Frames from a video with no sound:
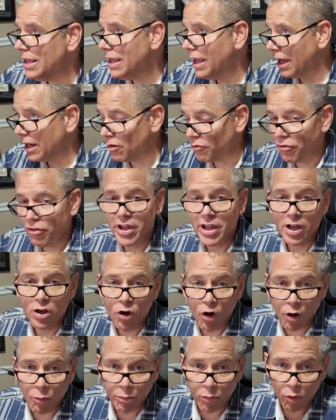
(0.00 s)
and a freaking
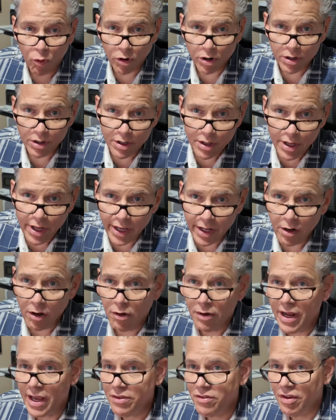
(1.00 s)
carport. You know,
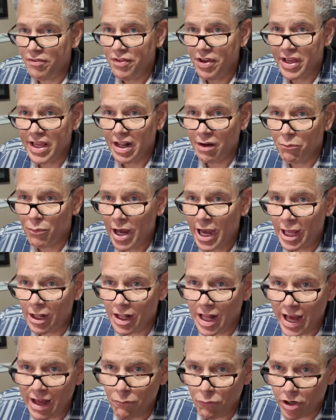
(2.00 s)
and that's if you buy a
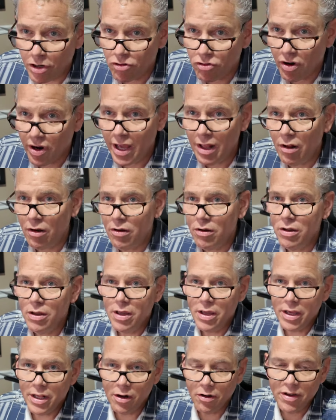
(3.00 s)
lot with a trailer.
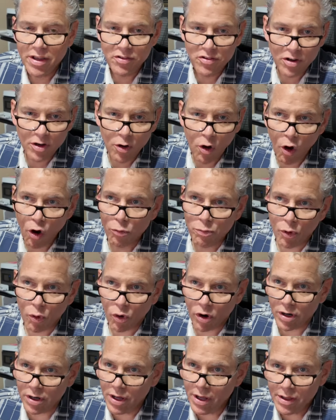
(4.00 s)
You know, get you a
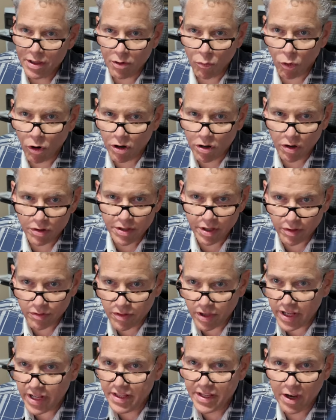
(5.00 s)
carport to work on, to
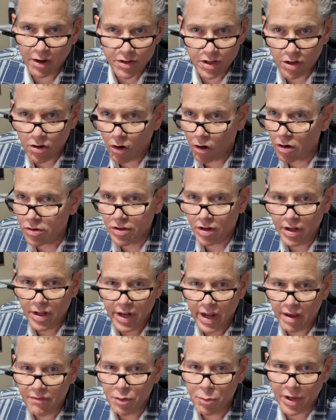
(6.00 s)
detail your cars on it and
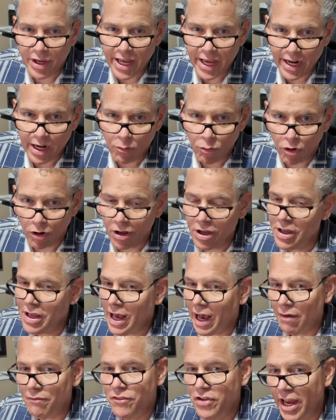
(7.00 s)
have your mechanic work.
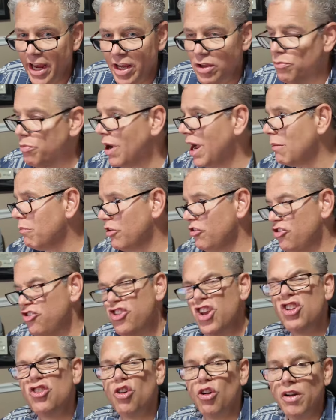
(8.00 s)
I've changed probably
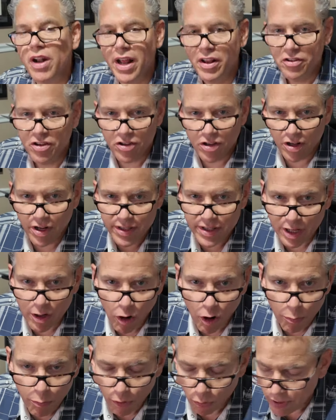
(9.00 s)
600 engines underneath the
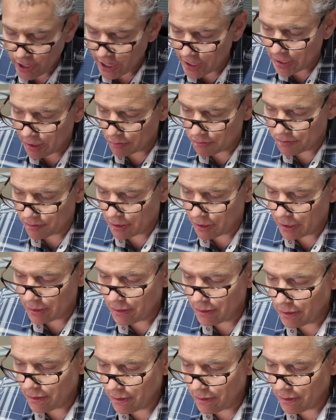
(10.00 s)
carport we had outside.